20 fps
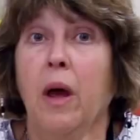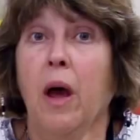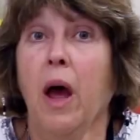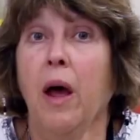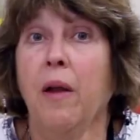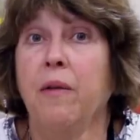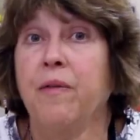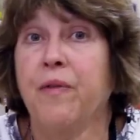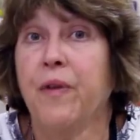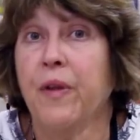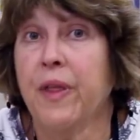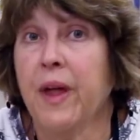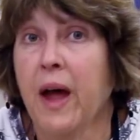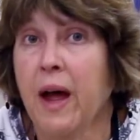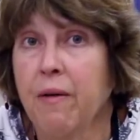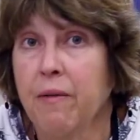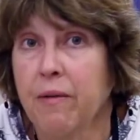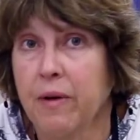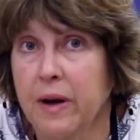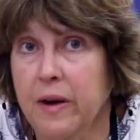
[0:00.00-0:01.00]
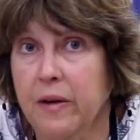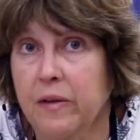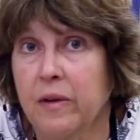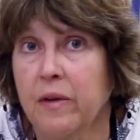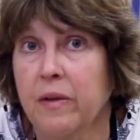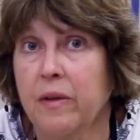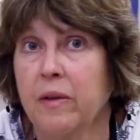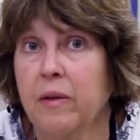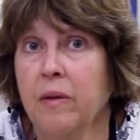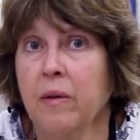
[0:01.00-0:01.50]
And for that
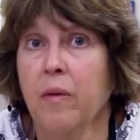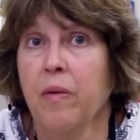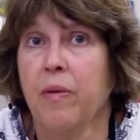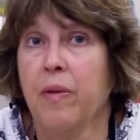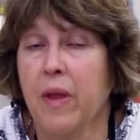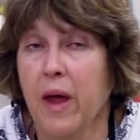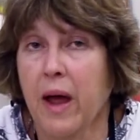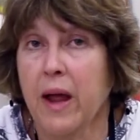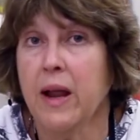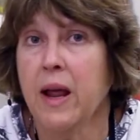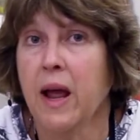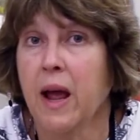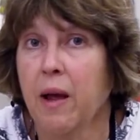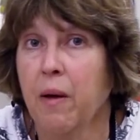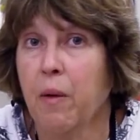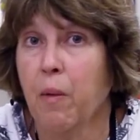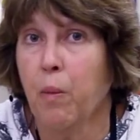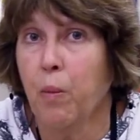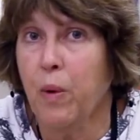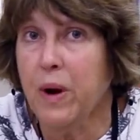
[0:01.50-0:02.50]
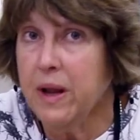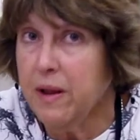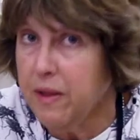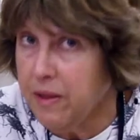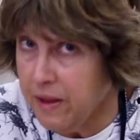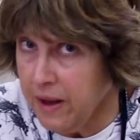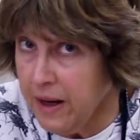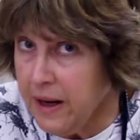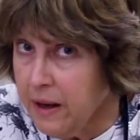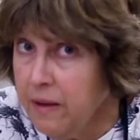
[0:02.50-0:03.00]
reason, we
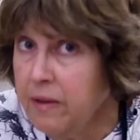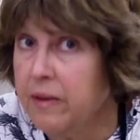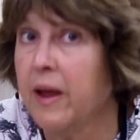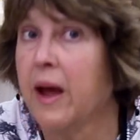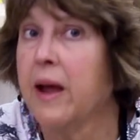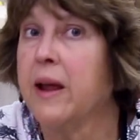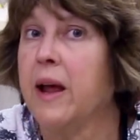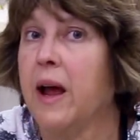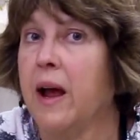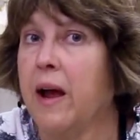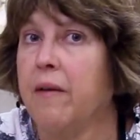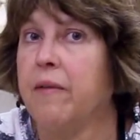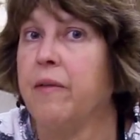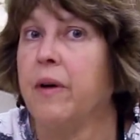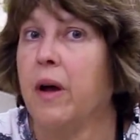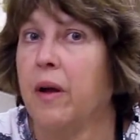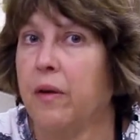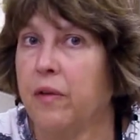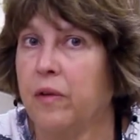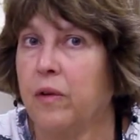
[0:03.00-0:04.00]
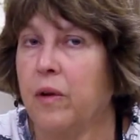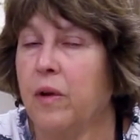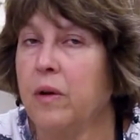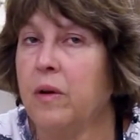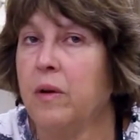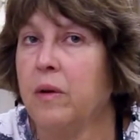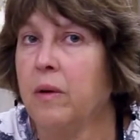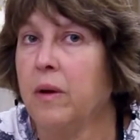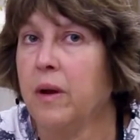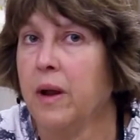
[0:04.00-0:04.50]
think they have a
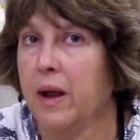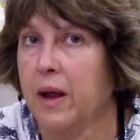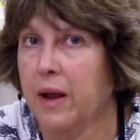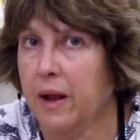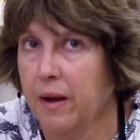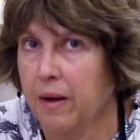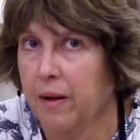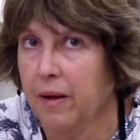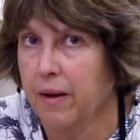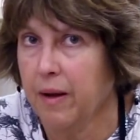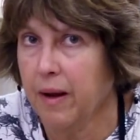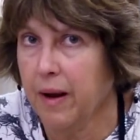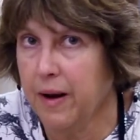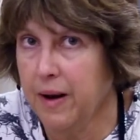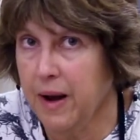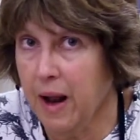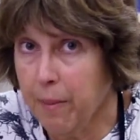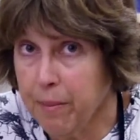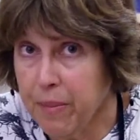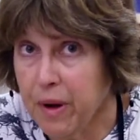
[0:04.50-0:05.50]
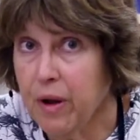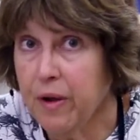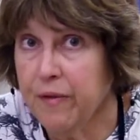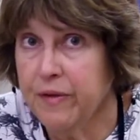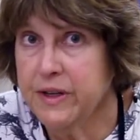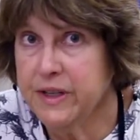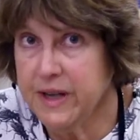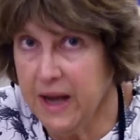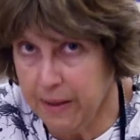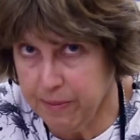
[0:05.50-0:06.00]
certain number of
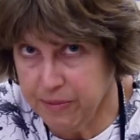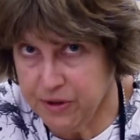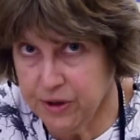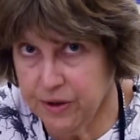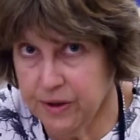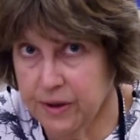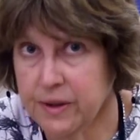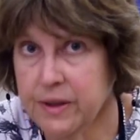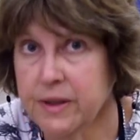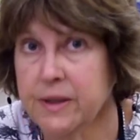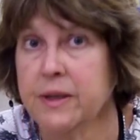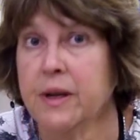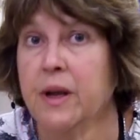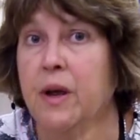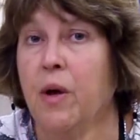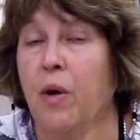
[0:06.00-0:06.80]
adaptations,